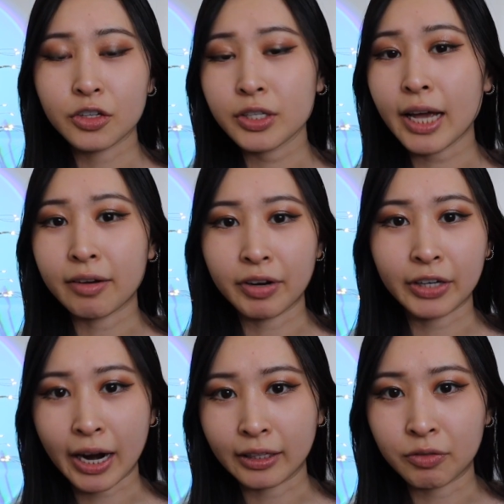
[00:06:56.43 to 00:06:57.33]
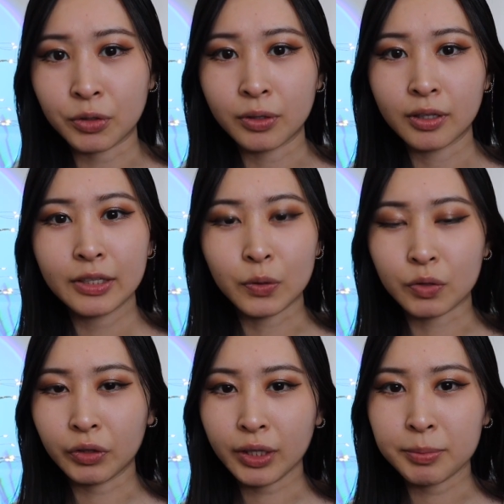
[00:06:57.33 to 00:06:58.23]
just at a very high level. So it's
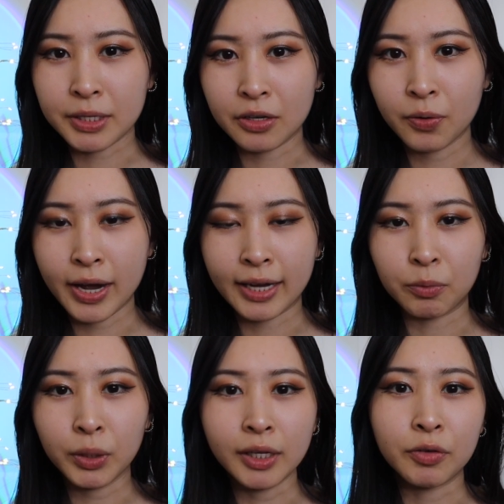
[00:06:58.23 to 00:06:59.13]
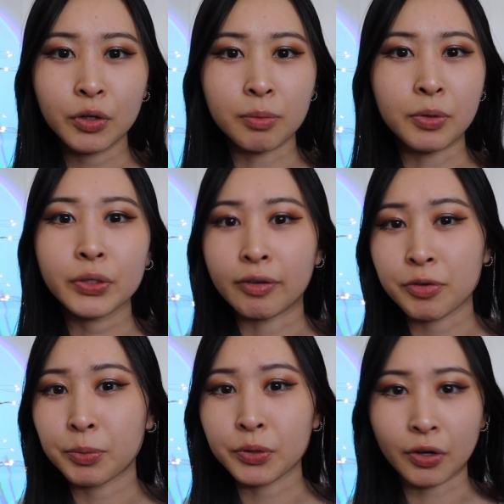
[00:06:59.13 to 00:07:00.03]
really up to you and what level you're most
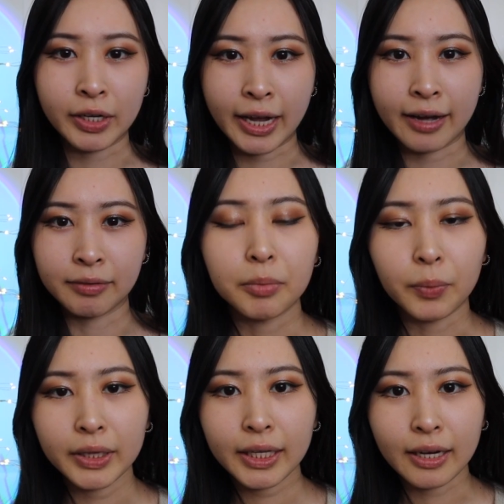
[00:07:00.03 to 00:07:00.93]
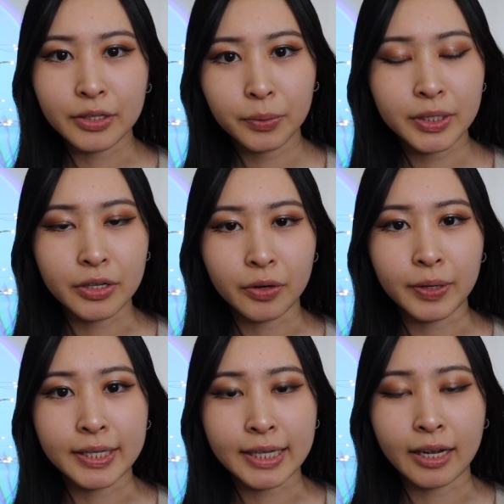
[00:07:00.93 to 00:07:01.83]
comfortable starting at. But one thing I do want to note
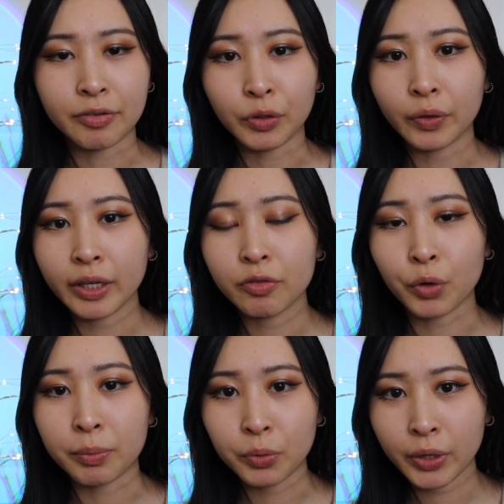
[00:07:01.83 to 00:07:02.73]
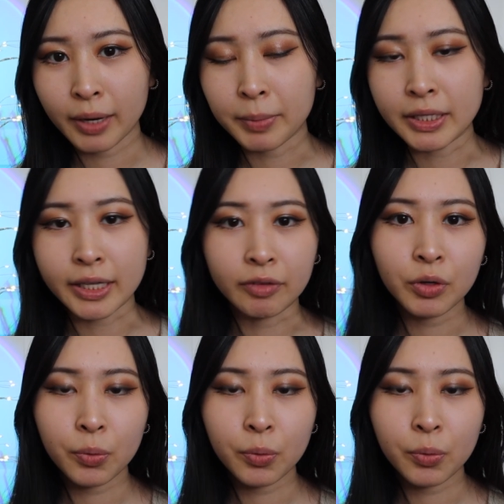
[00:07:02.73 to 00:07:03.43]
is that if you're looking for a bootcamp instead of a